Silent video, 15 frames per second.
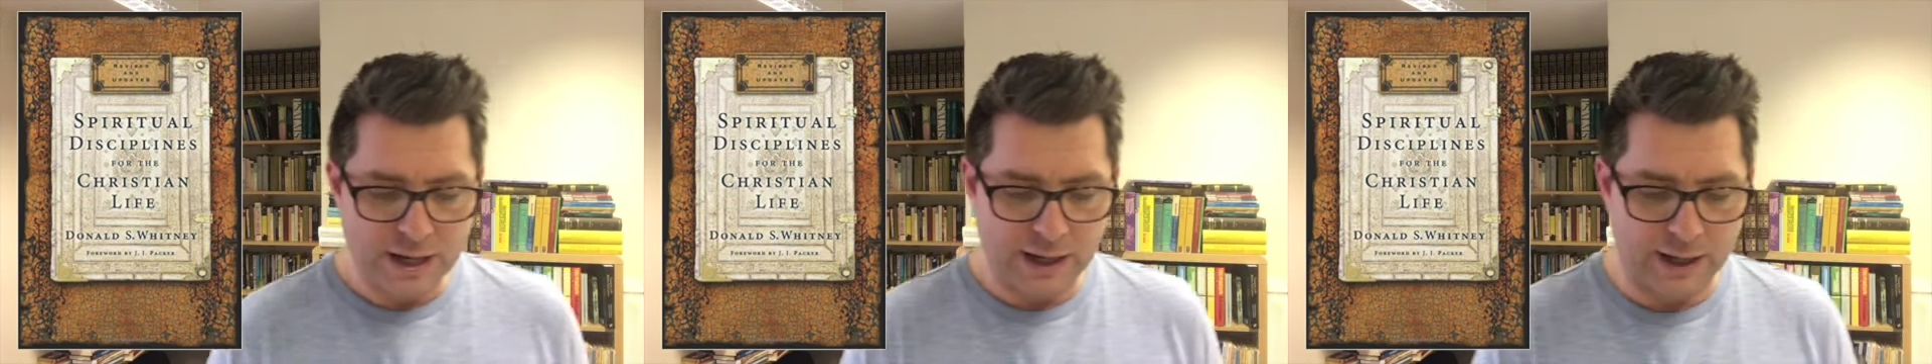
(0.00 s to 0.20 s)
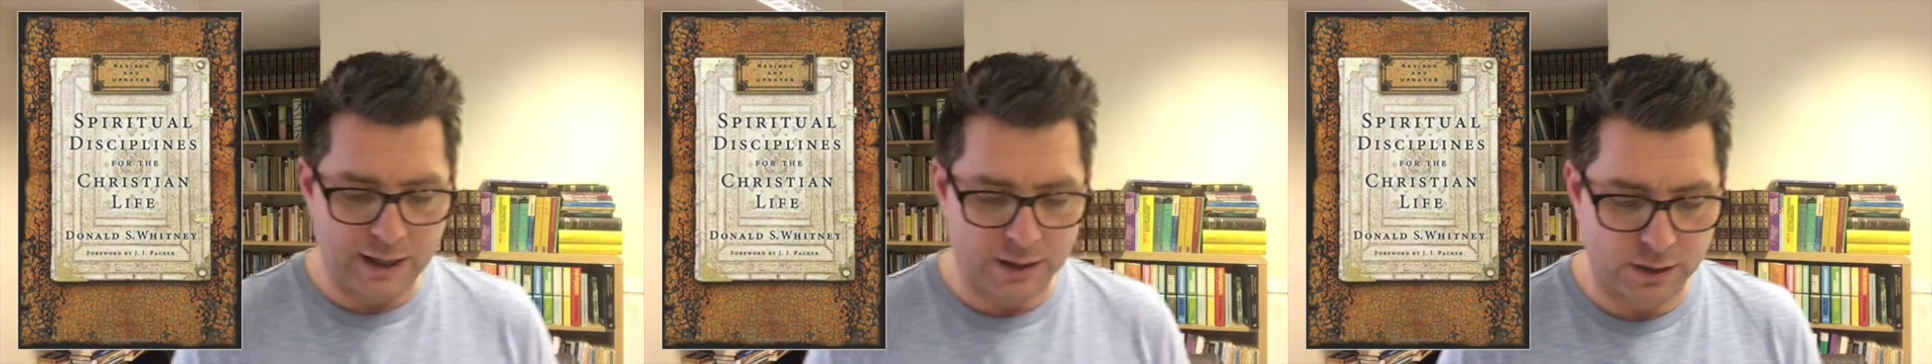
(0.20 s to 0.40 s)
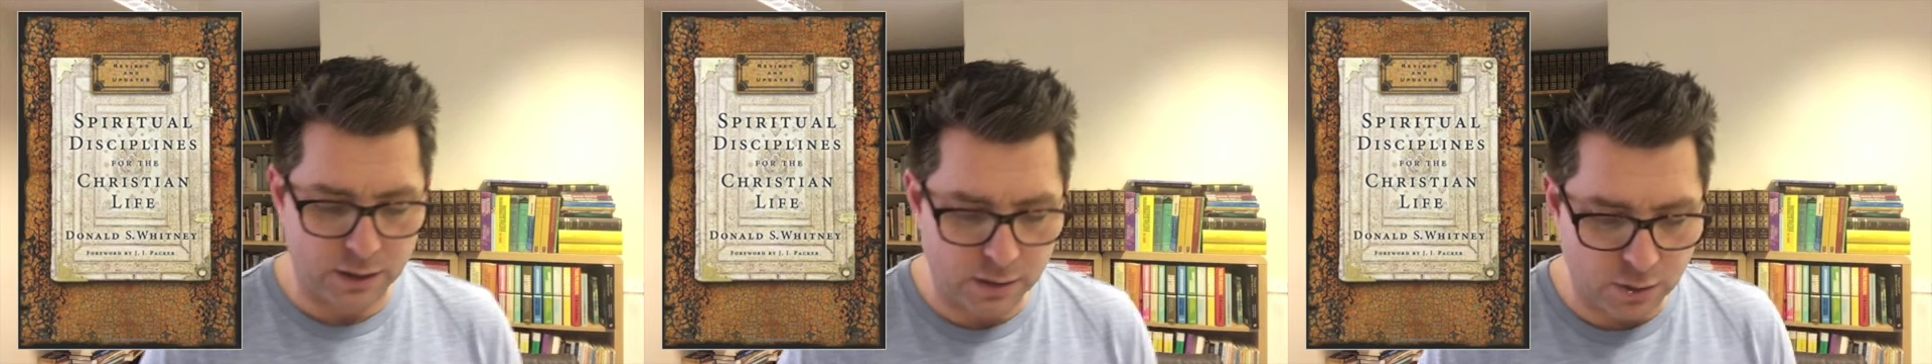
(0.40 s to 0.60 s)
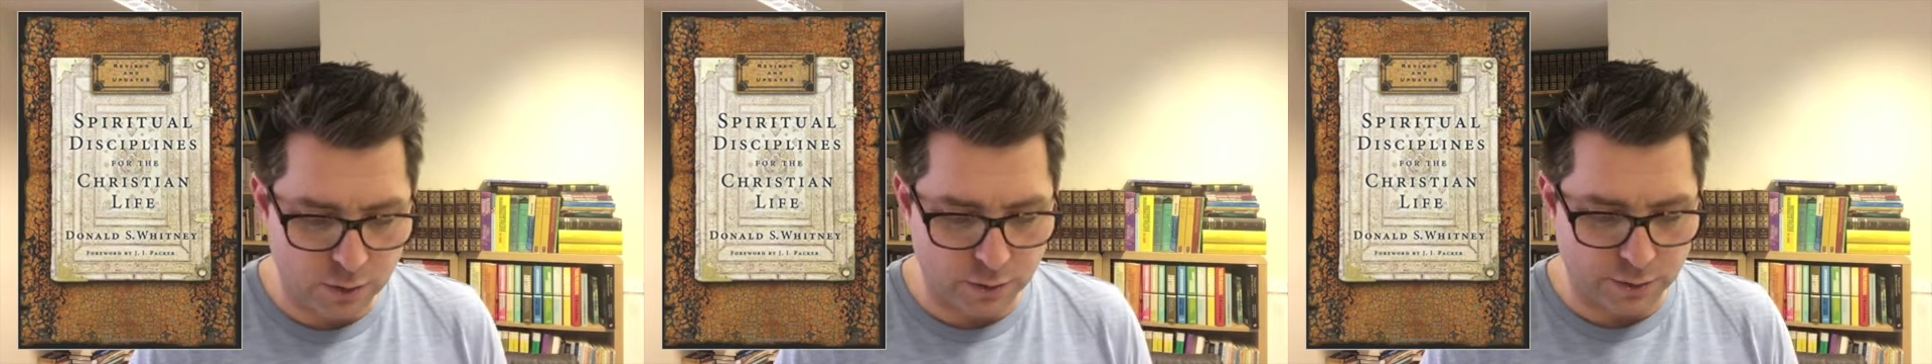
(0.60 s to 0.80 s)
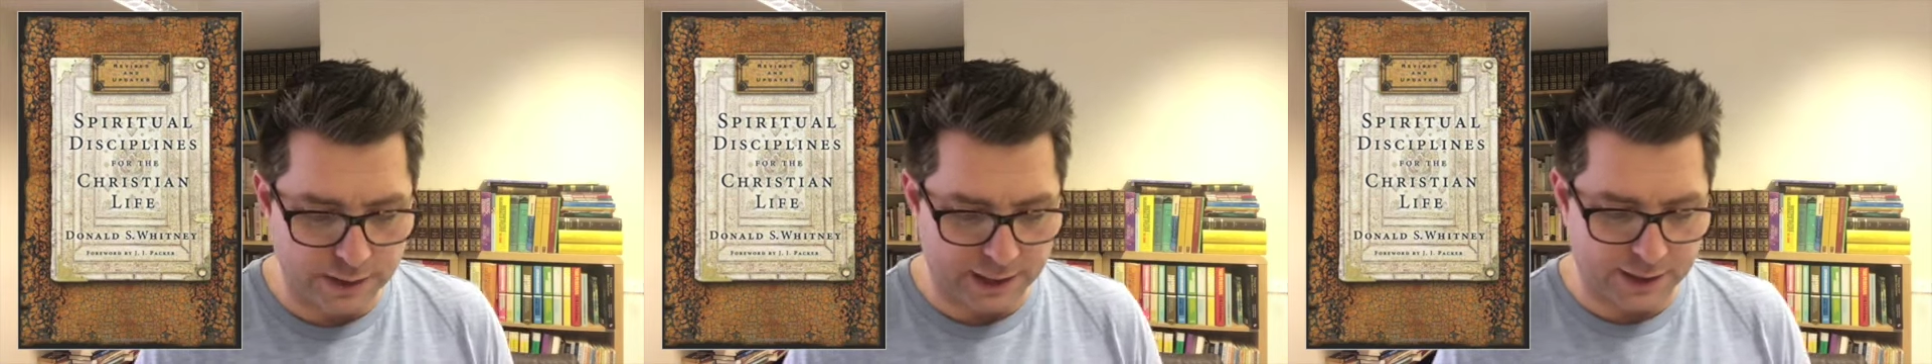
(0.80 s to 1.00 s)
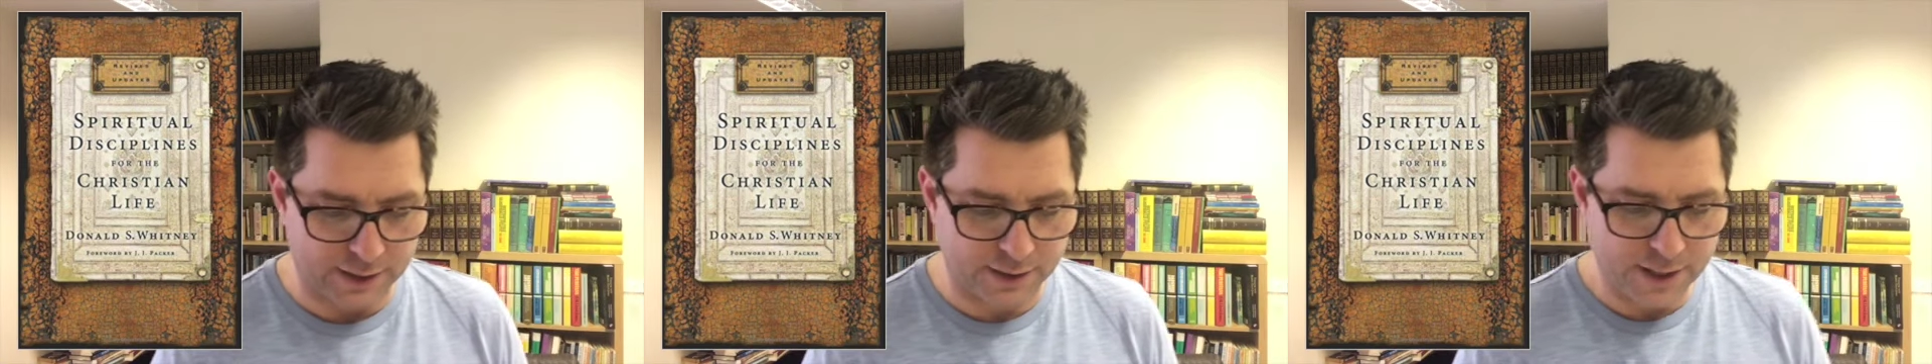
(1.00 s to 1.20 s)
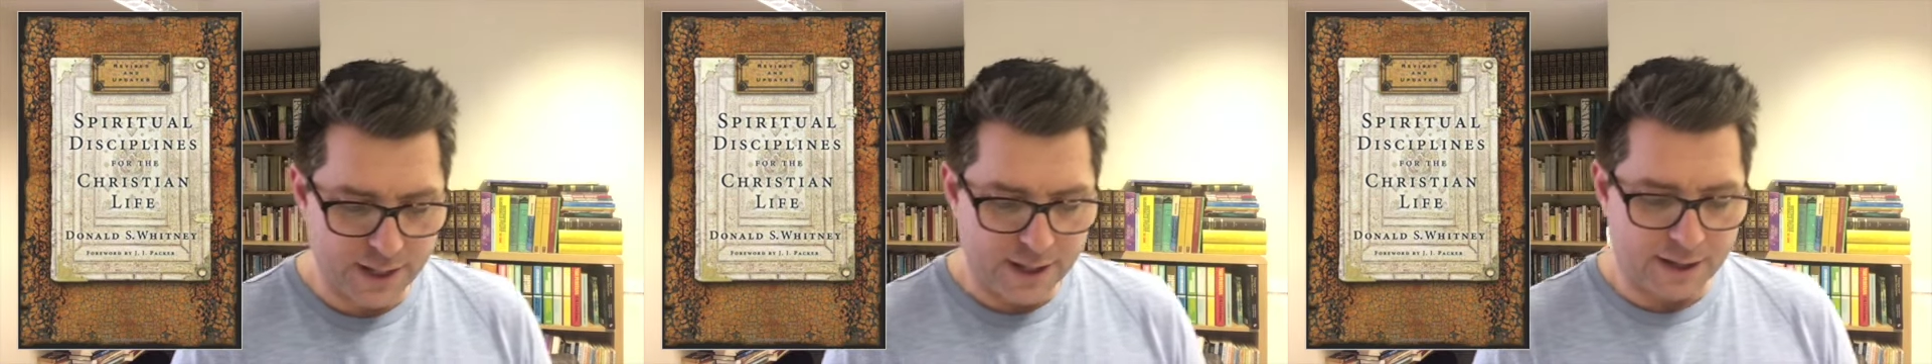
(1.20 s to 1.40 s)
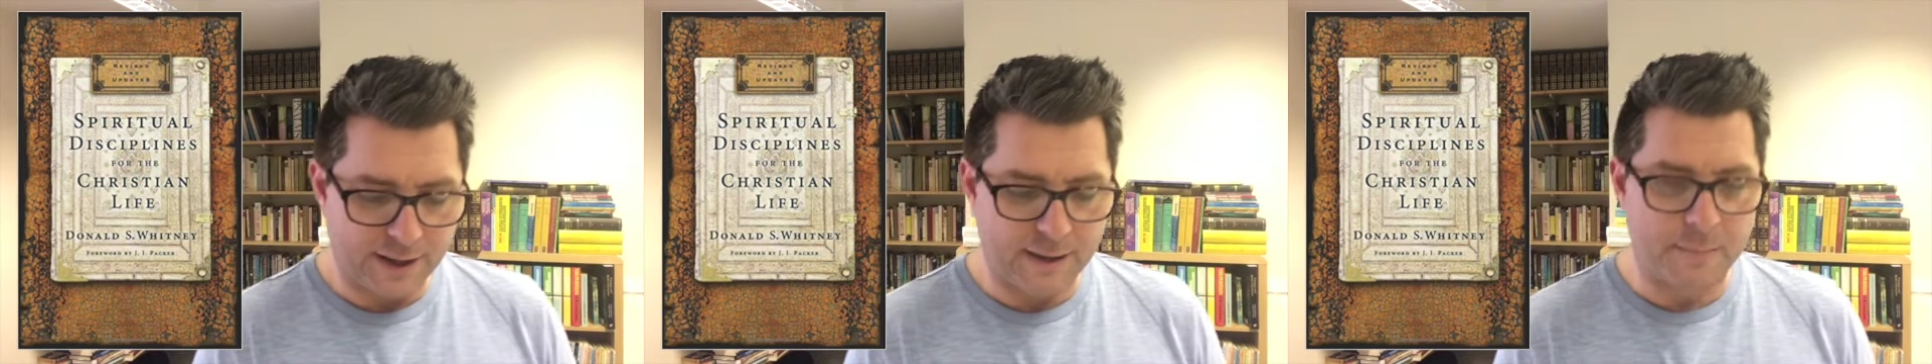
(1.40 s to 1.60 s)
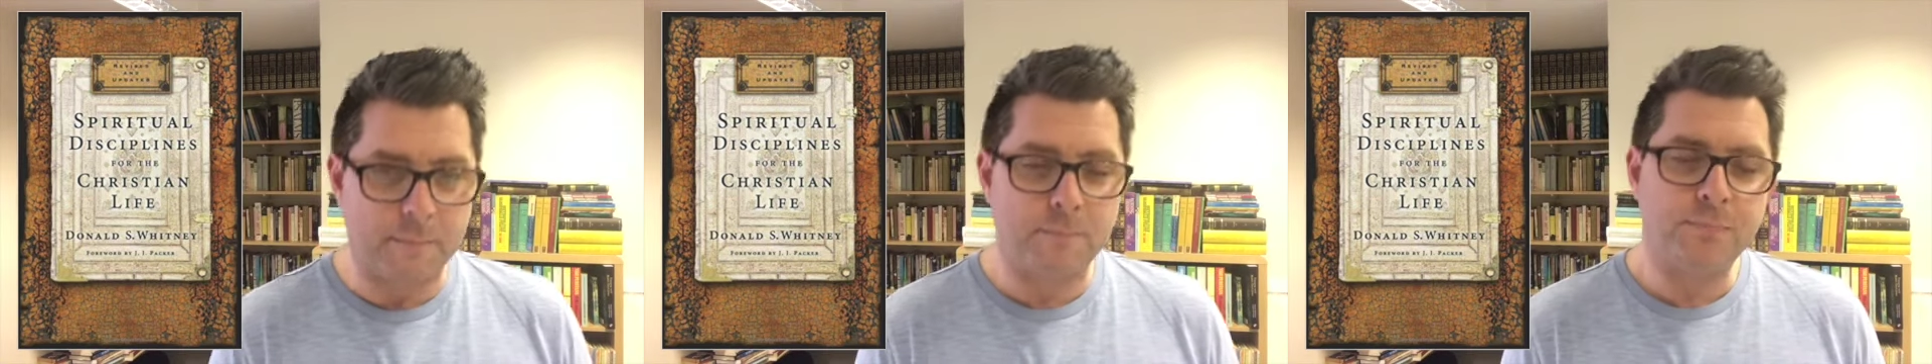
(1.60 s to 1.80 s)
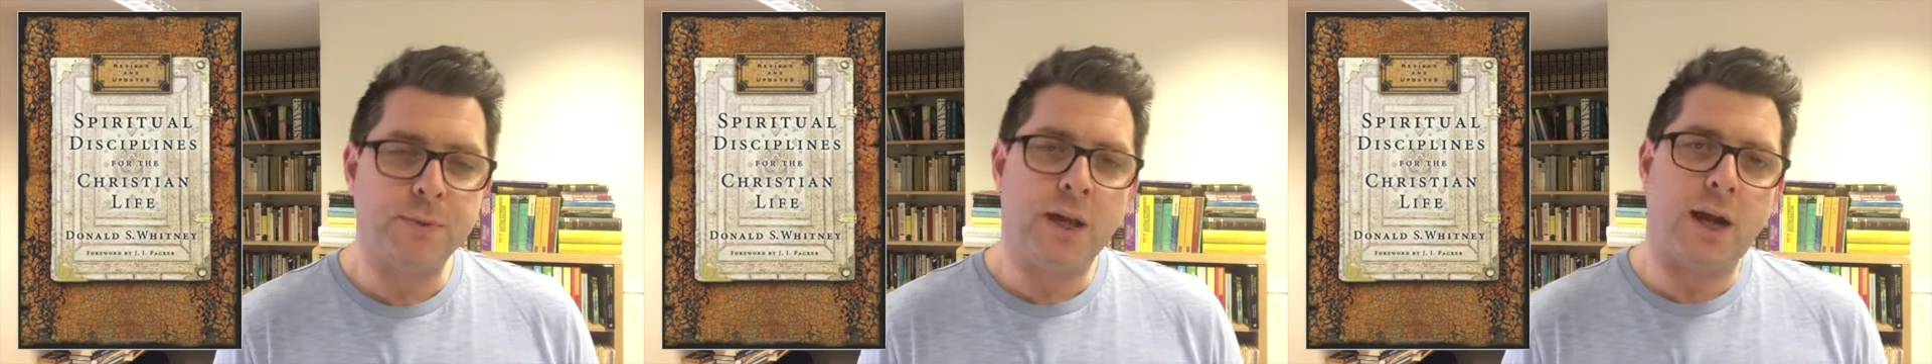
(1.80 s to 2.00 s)
and learning
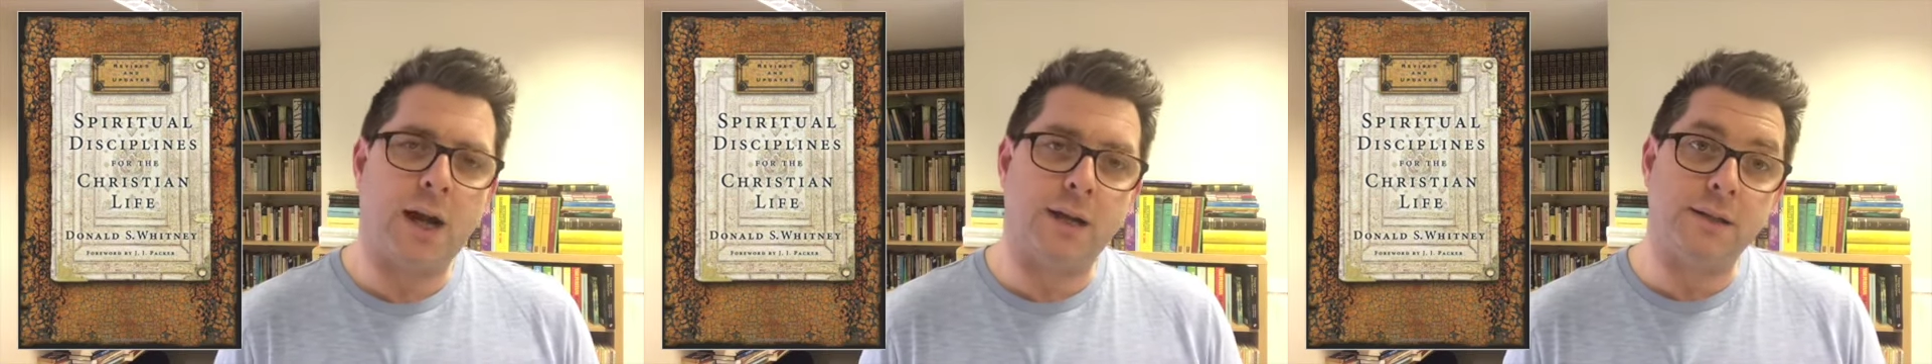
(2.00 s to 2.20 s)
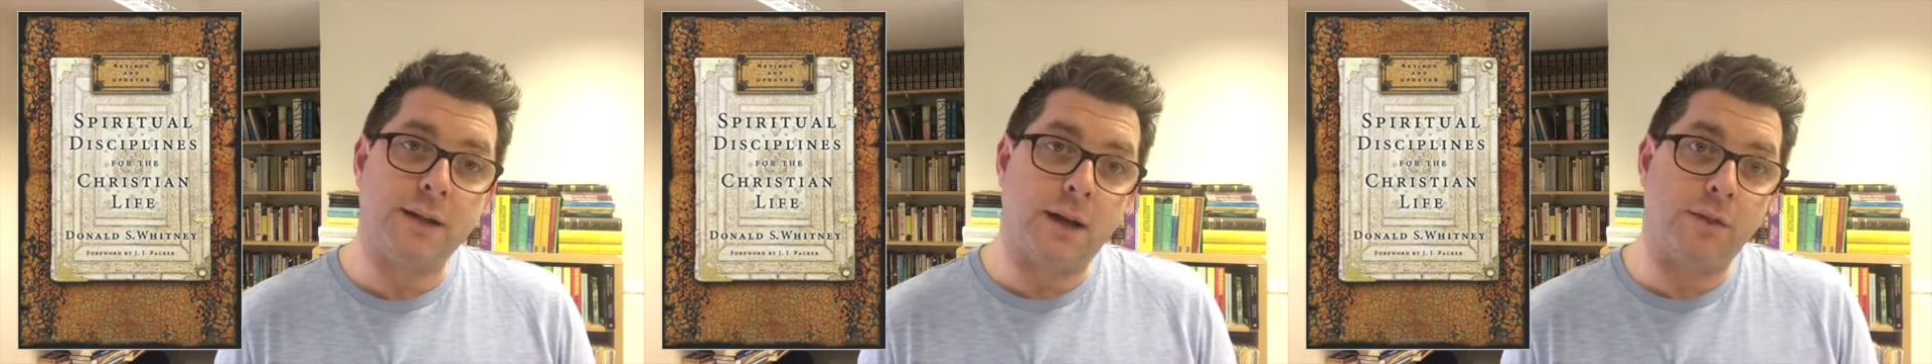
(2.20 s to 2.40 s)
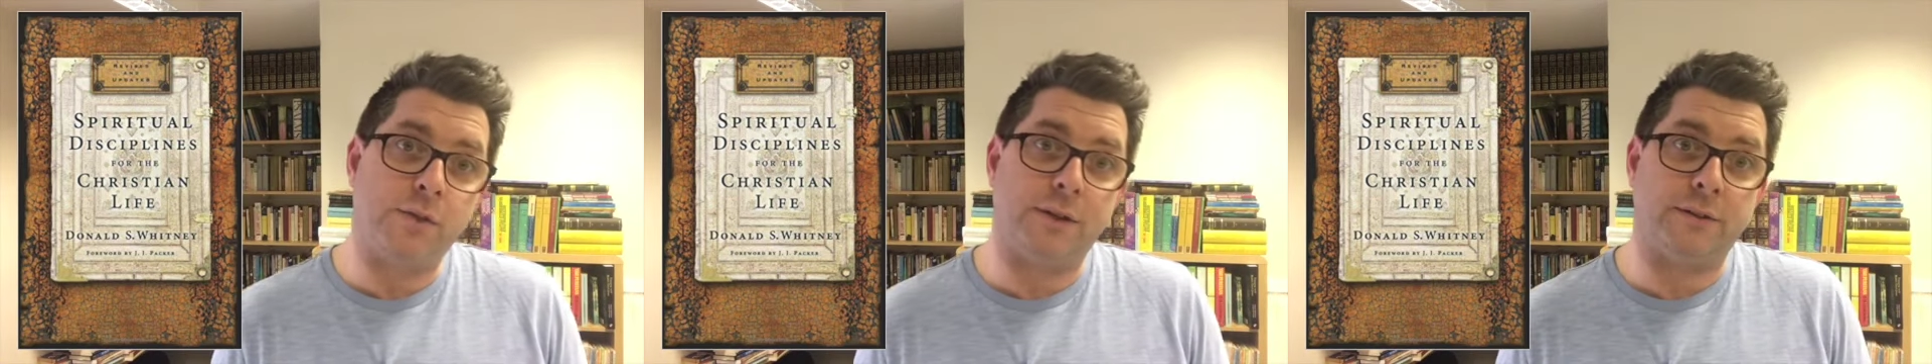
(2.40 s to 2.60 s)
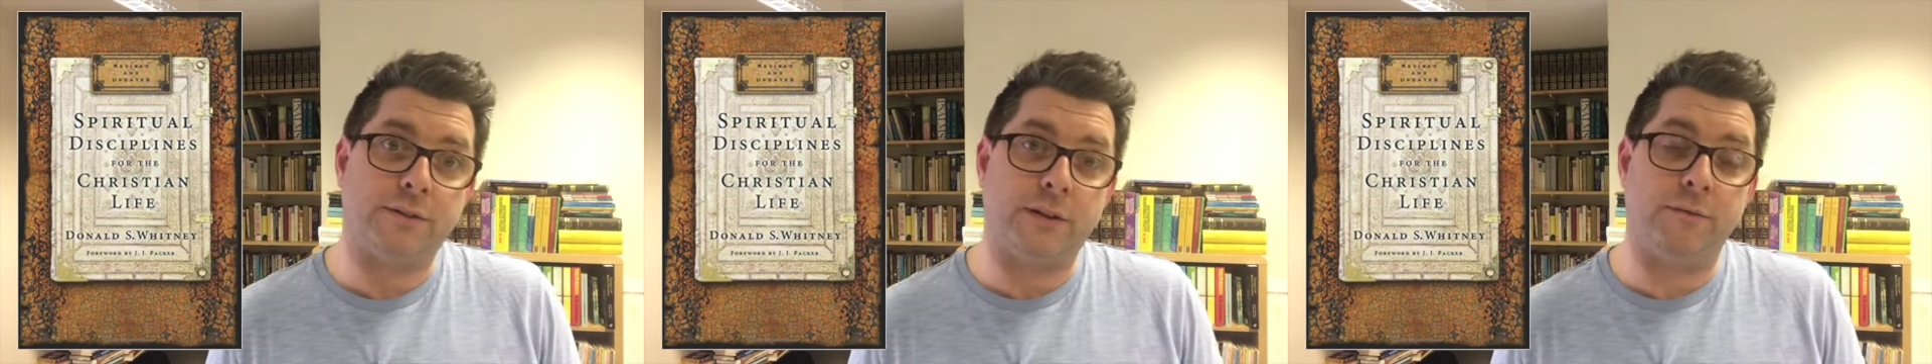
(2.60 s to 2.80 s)
and others.